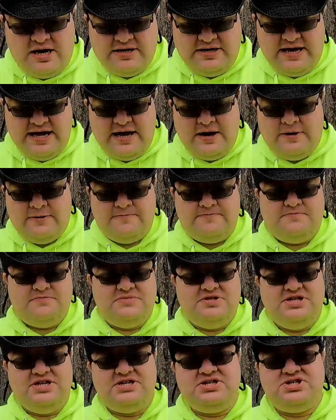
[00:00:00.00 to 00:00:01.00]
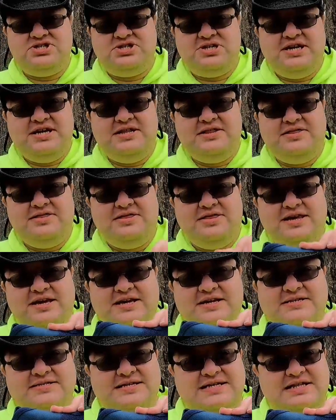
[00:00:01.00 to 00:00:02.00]
Now, this sheath
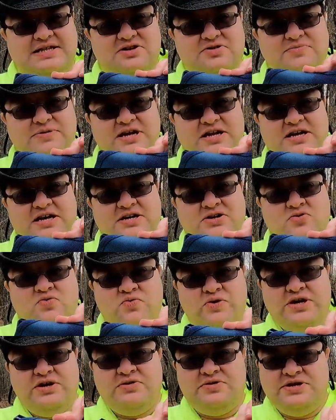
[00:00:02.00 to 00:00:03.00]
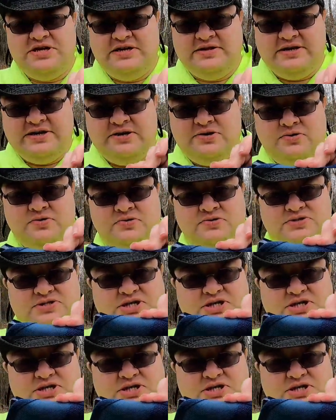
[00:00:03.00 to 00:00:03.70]
is a little bit unwieldy though,